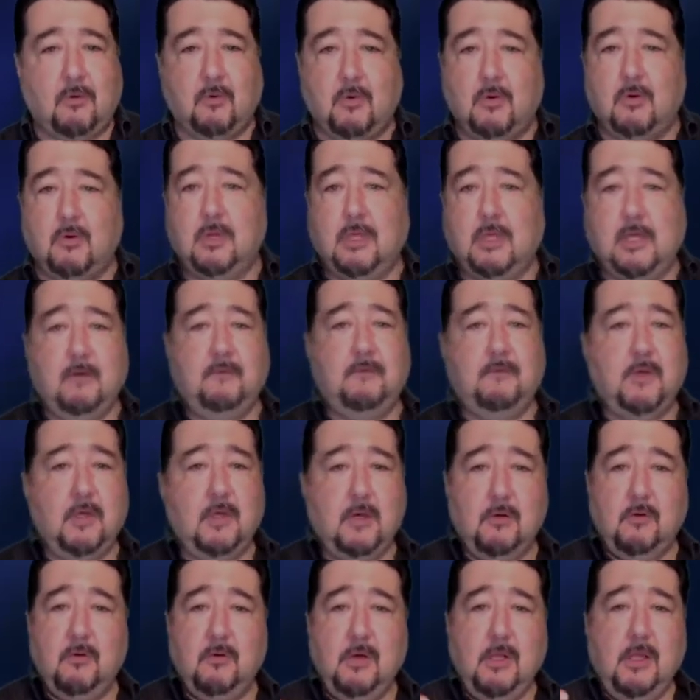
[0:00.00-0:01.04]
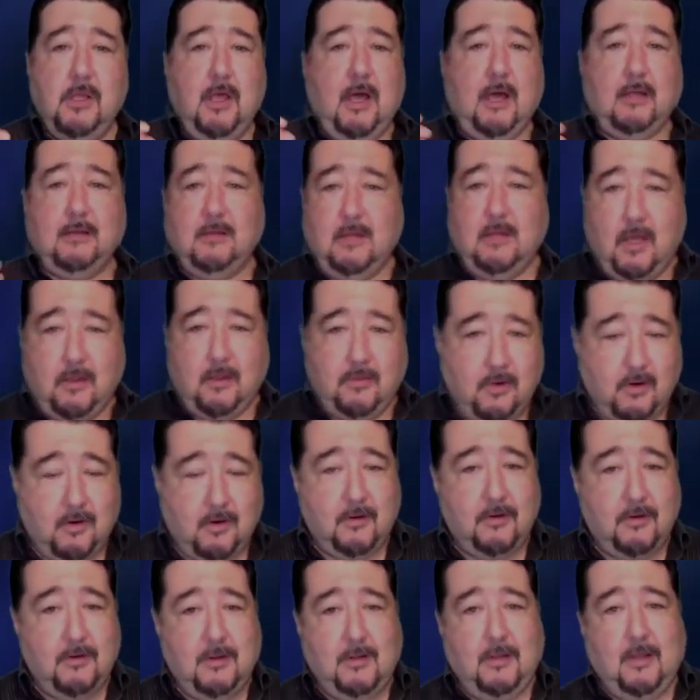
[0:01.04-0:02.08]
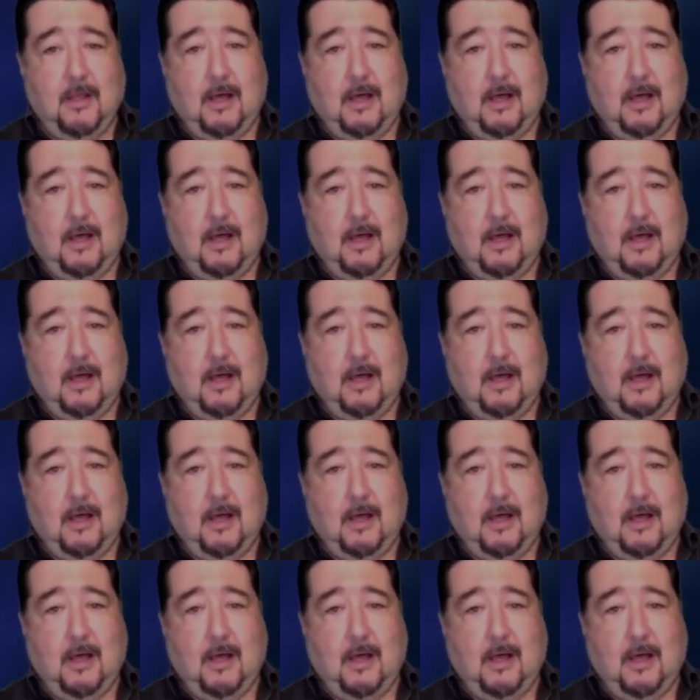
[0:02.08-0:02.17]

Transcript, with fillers: will give you another,